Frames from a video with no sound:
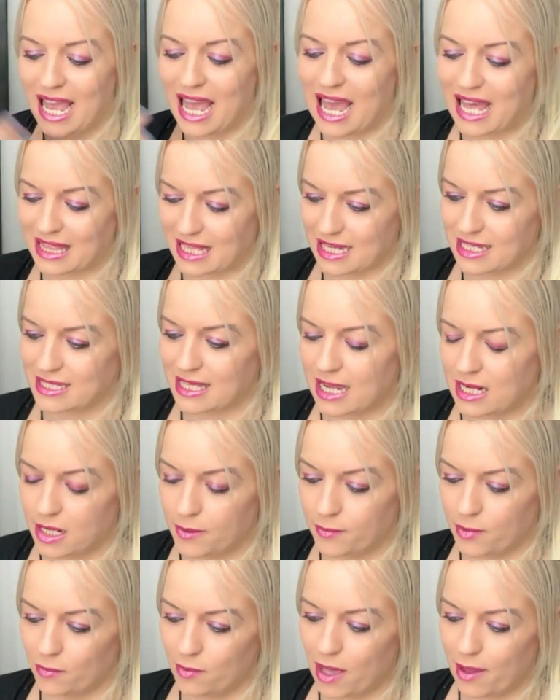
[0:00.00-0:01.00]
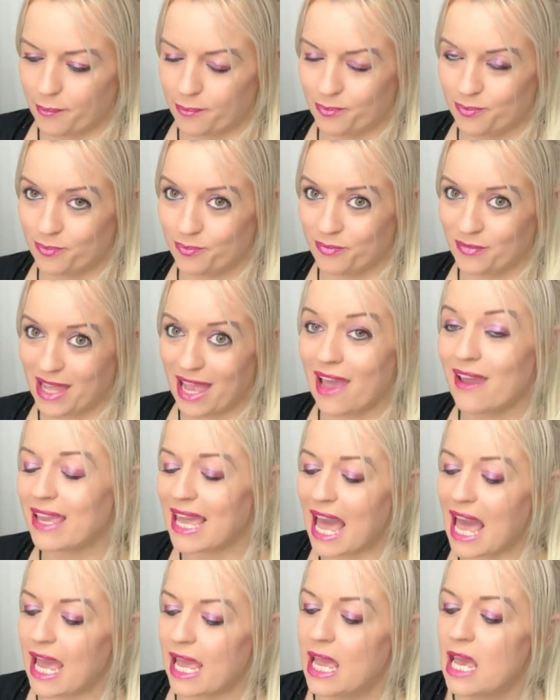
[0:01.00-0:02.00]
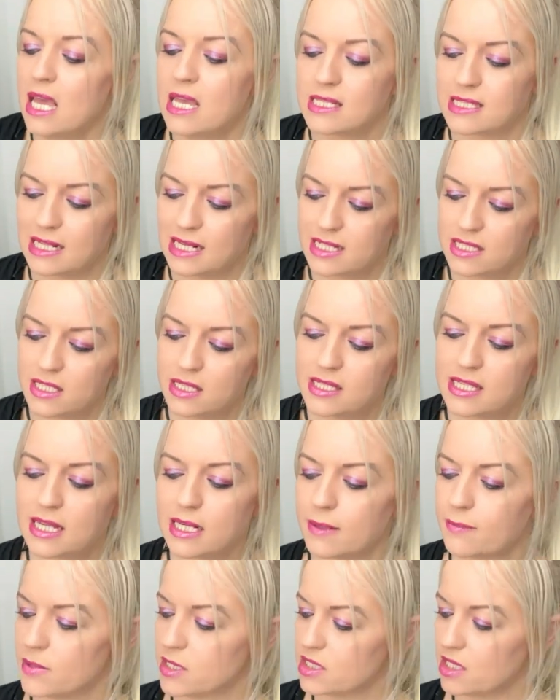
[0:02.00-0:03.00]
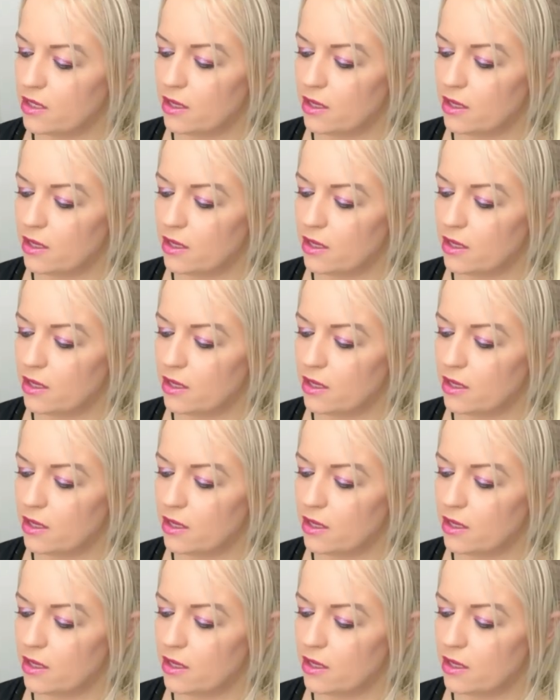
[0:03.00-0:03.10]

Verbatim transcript: And that's deck number one. Okay, so let's do deck number two.